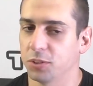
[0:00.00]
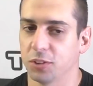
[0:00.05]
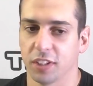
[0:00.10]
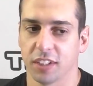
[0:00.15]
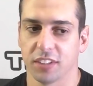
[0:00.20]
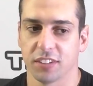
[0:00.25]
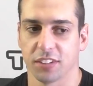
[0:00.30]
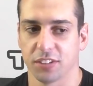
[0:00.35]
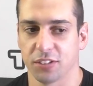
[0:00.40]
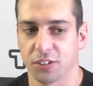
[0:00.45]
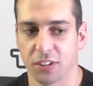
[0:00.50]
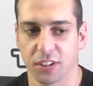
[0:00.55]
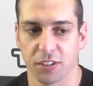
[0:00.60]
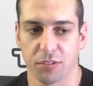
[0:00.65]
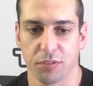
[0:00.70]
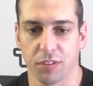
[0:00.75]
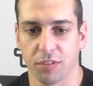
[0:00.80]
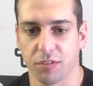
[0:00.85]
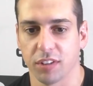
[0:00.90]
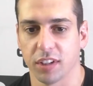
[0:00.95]

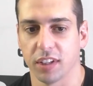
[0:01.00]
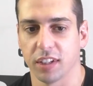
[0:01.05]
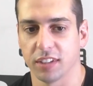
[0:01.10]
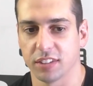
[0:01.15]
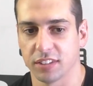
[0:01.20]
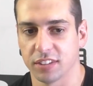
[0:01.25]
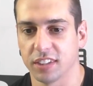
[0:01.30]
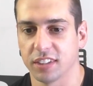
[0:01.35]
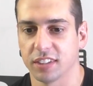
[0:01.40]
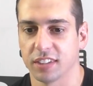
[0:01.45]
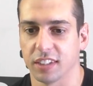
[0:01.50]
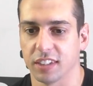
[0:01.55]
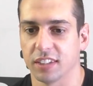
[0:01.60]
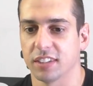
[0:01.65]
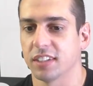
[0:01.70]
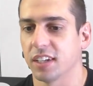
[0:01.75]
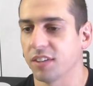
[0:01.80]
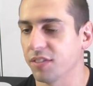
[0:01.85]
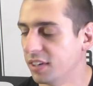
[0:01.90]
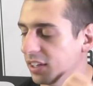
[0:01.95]
2015, 16,
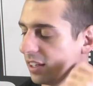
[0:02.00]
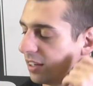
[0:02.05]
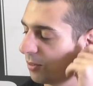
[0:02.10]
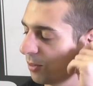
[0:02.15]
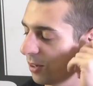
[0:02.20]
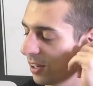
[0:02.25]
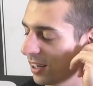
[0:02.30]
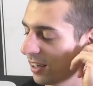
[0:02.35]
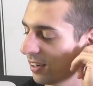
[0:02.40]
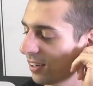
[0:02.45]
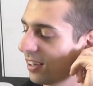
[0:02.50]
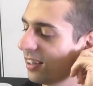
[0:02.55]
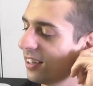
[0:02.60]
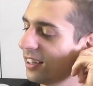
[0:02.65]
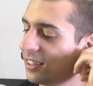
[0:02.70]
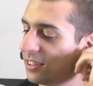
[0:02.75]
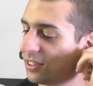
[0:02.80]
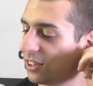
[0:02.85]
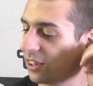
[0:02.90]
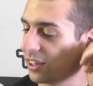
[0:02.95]
17. Wow.
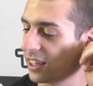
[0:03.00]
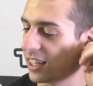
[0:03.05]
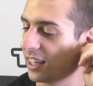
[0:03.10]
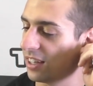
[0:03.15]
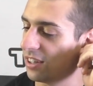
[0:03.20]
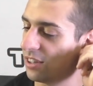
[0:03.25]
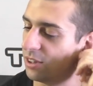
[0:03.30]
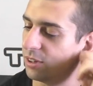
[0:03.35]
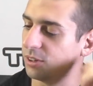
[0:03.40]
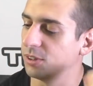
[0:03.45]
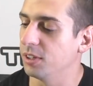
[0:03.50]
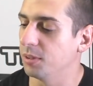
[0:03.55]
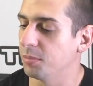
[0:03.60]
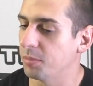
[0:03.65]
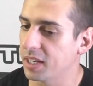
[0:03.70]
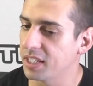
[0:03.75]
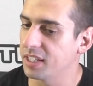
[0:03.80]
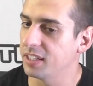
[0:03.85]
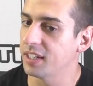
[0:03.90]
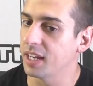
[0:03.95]
So okay, you
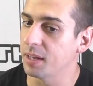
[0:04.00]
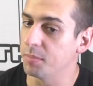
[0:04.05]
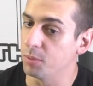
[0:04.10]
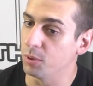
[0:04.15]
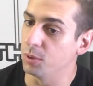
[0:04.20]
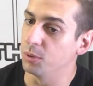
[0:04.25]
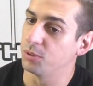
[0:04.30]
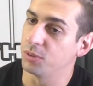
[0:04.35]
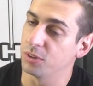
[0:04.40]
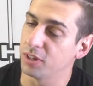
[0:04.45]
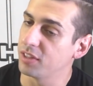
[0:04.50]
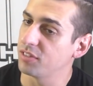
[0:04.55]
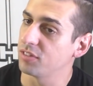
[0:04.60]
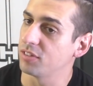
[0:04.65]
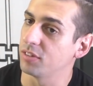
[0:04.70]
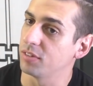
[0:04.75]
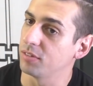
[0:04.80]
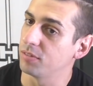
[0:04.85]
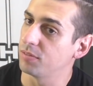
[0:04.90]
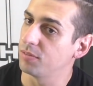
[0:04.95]
make your debut
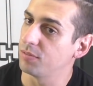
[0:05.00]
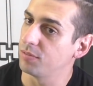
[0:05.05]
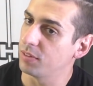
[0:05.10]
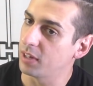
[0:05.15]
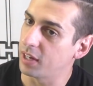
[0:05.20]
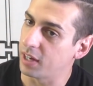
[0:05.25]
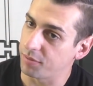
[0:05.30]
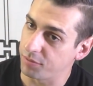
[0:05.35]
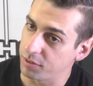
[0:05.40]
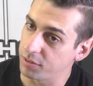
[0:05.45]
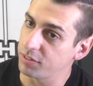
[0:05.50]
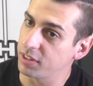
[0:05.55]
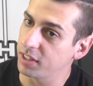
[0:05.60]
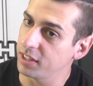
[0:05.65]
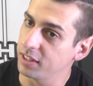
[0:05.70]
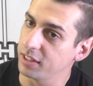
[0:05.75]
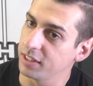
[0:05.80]
2015.